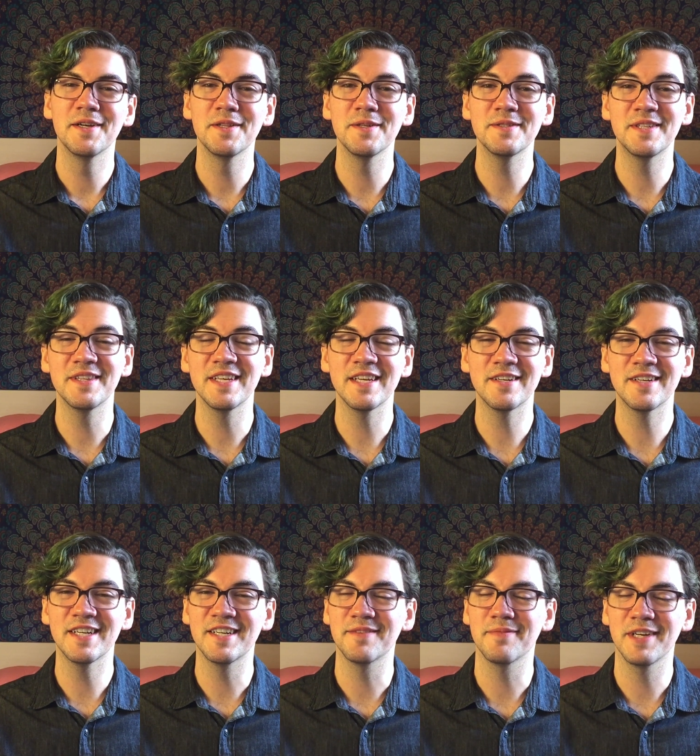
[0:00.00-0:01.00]
Hello to the
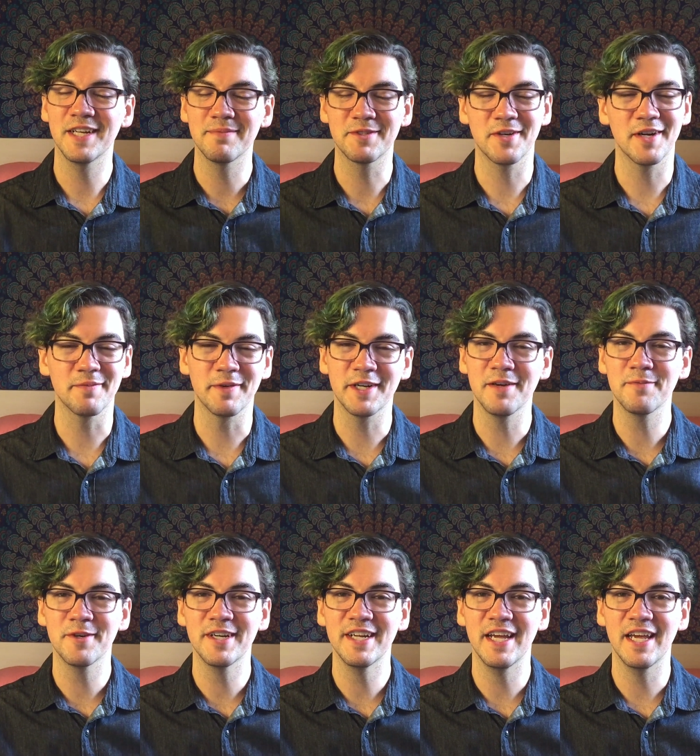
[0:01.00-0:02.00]
internet, my name's Craig
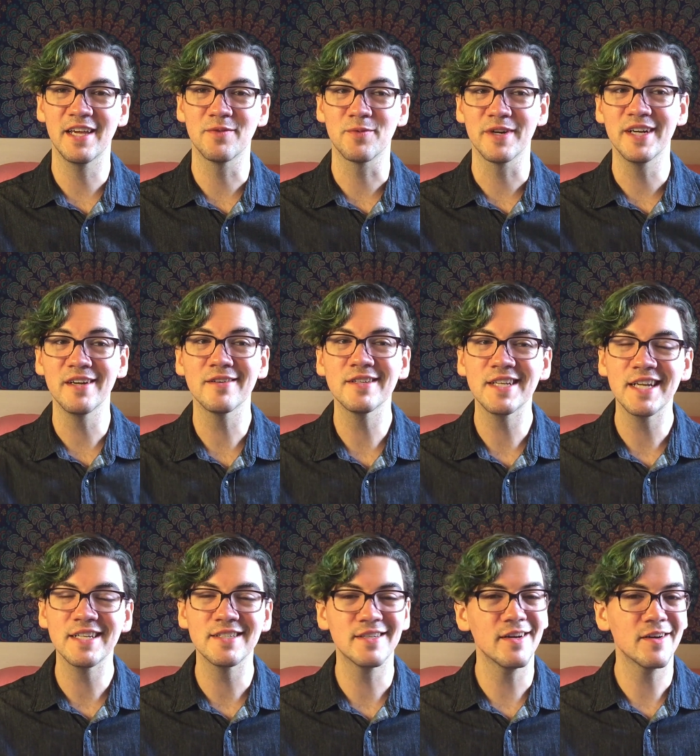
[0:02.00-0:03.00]
Montgomery, and we're here today
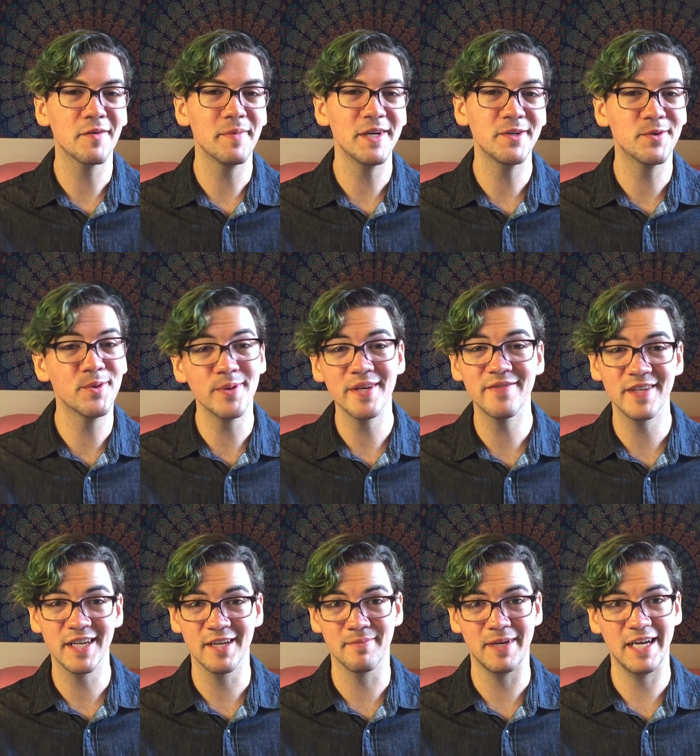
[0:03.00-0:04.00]
to talk about who
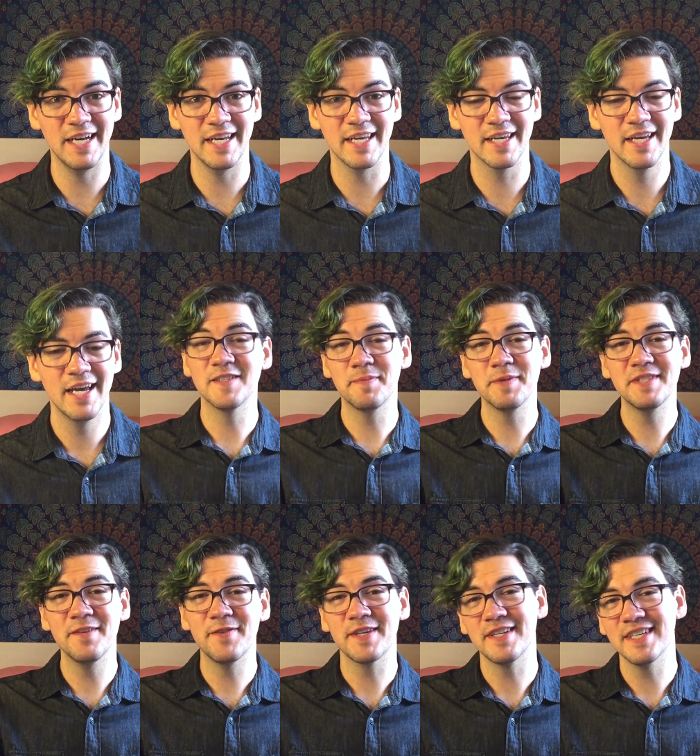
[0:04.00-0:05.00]
even am I? And
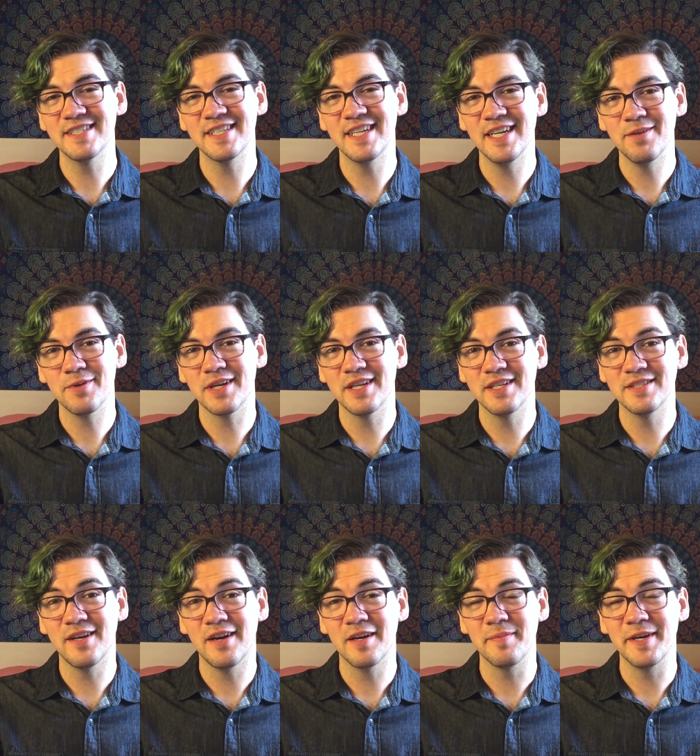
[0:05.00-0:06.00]
specifically, today we're gonna
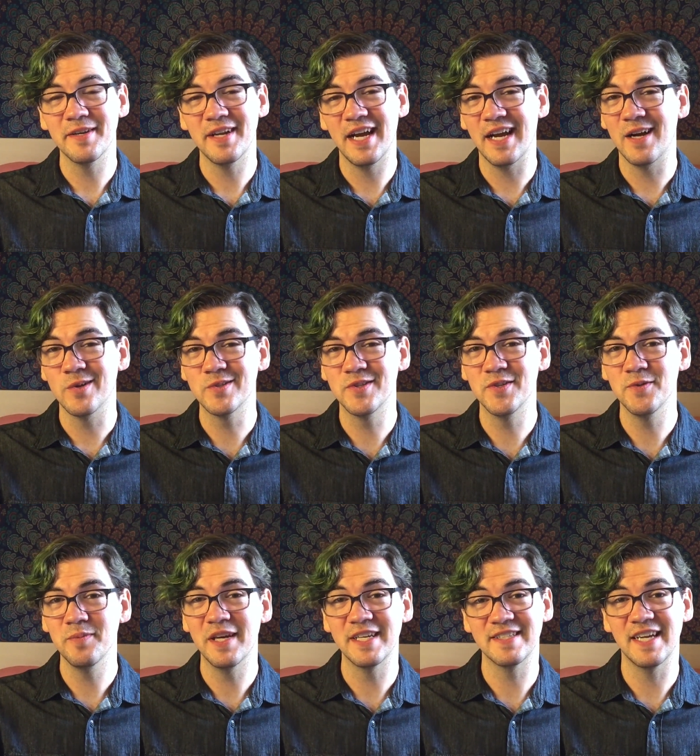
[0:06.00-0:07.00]
talk about how to
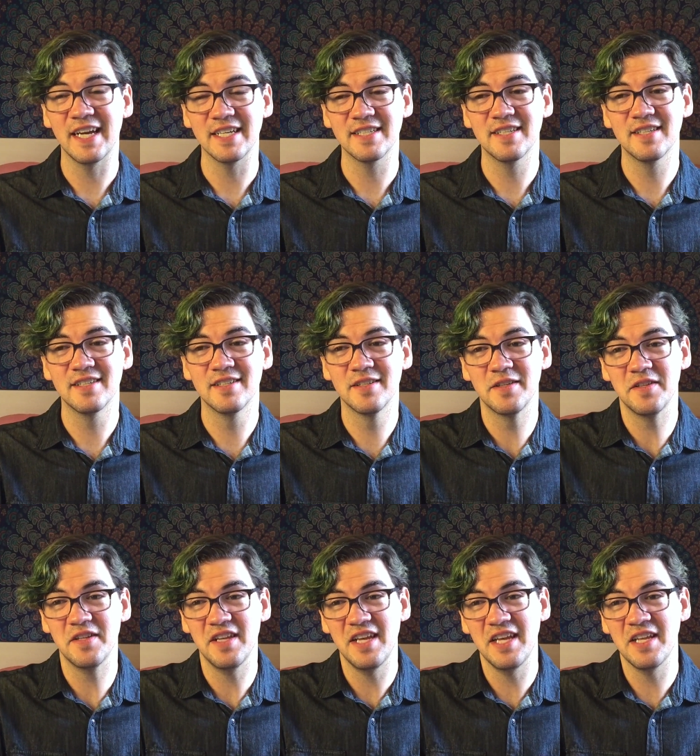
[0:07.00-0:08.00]
meditate
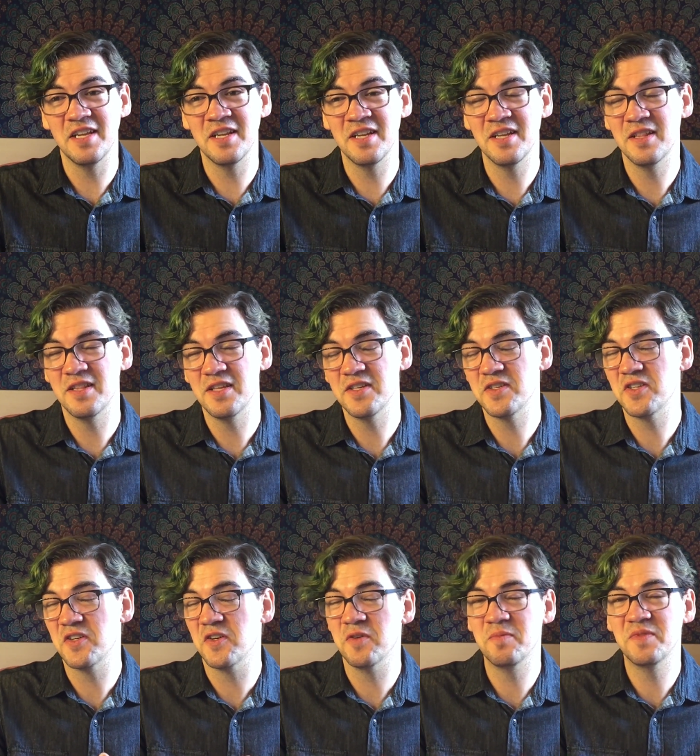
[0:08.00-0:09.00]
in the
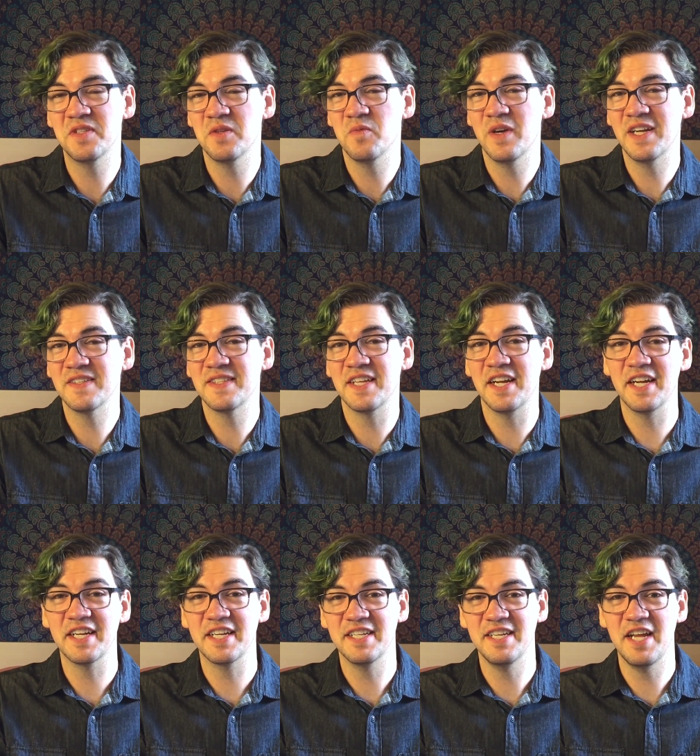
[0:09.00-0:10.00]
terms and ways that
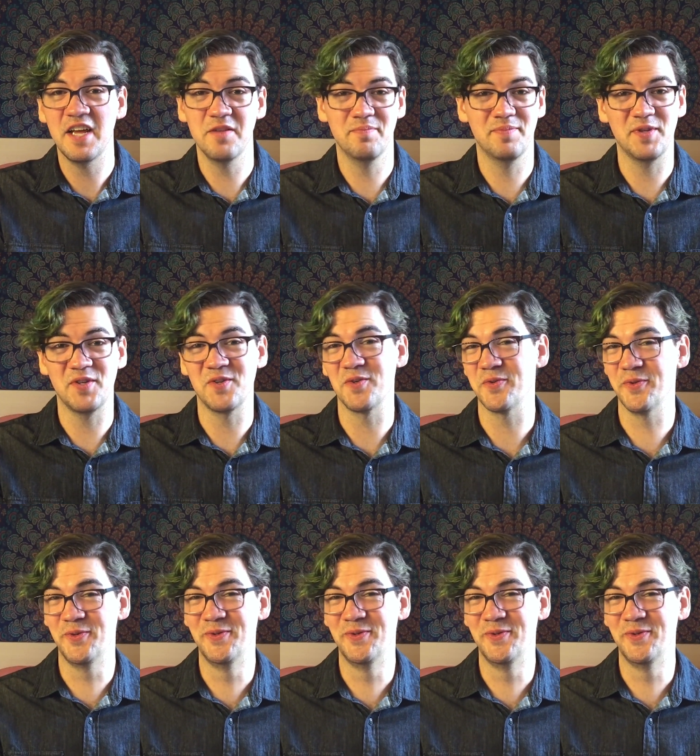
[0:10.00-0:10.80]
I can help you.